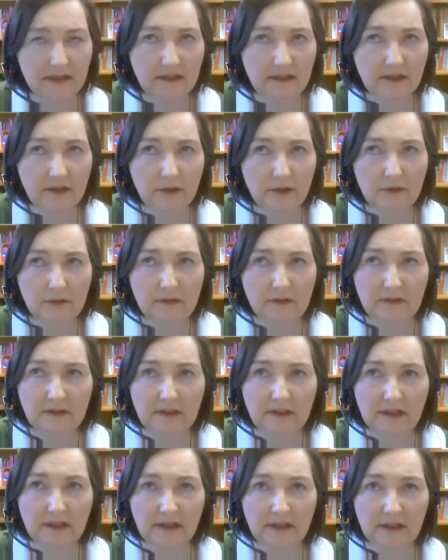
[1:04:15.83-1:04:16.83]
you know,
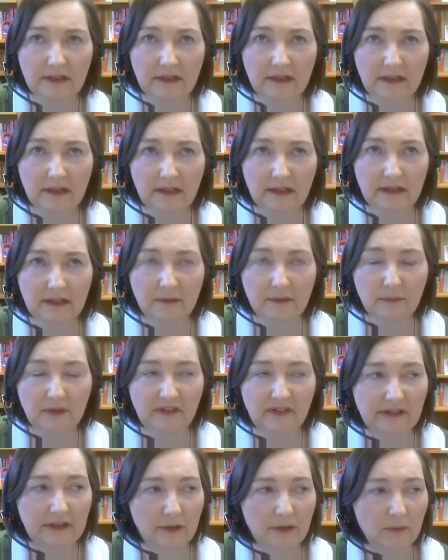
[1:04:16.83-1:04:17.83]
I, it
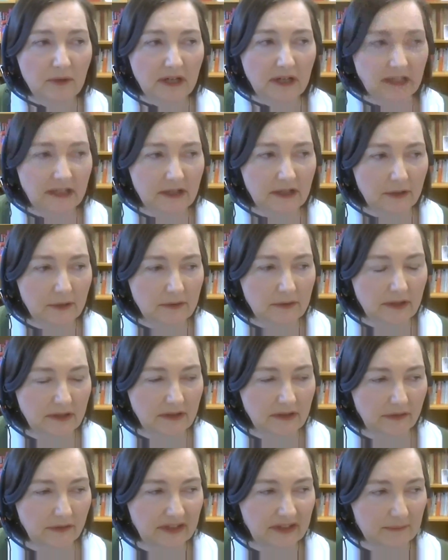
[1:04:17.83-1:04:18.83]
was a little while ago that
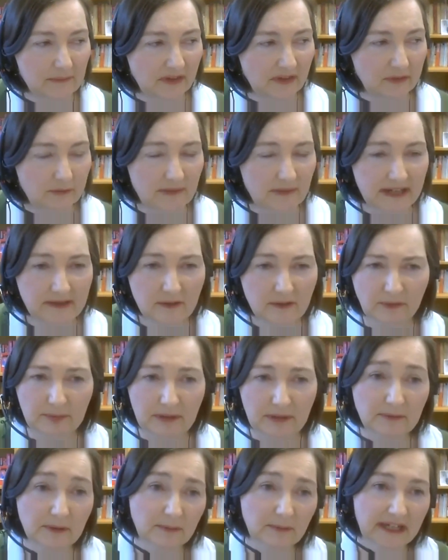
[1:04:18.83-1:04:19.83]
those statements were made. There was
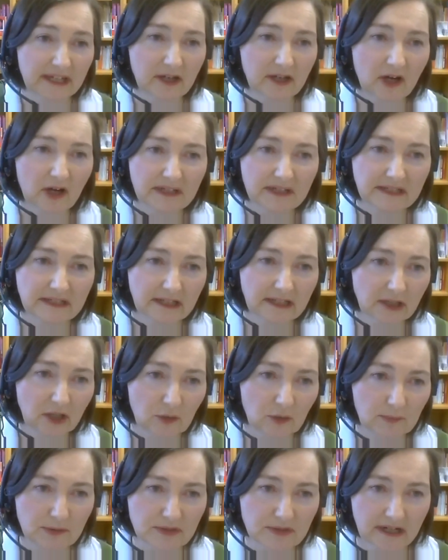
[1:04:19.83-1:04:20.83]
probably a comment in
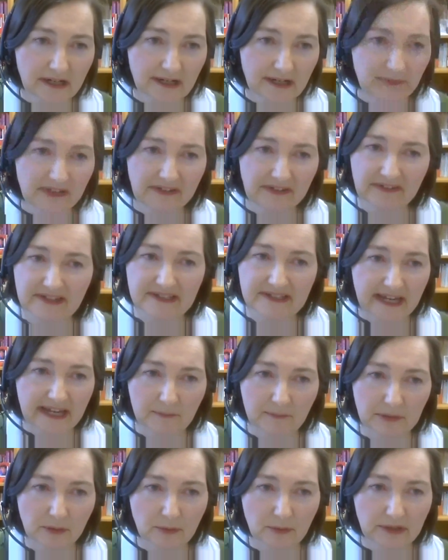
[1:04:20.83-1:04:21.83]
Global Times. That's the
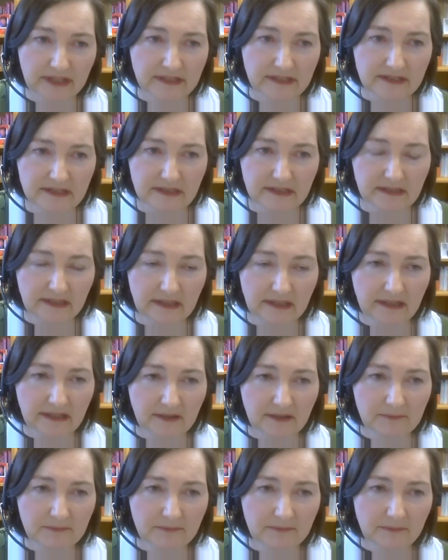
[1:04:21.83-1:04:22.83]
tabloid,
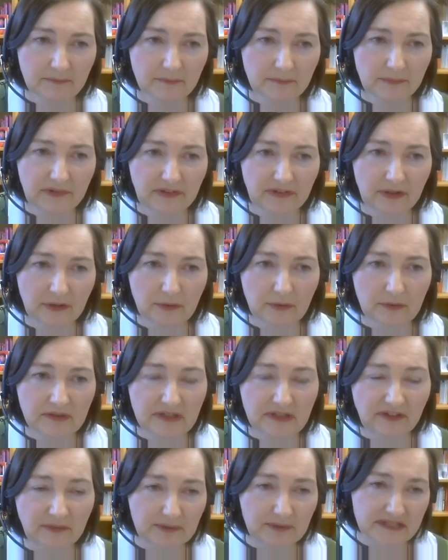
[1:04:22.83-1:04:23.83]
um, so
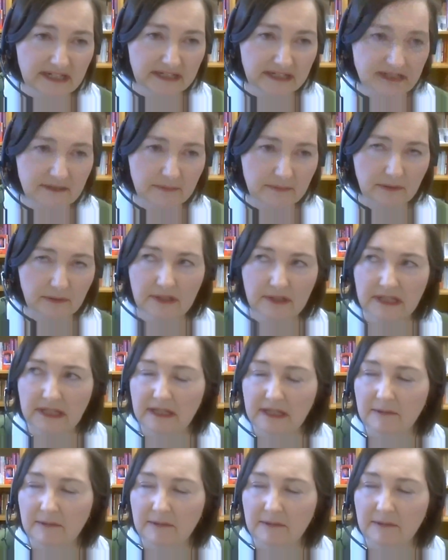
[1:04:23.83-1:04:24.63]
it's predictable.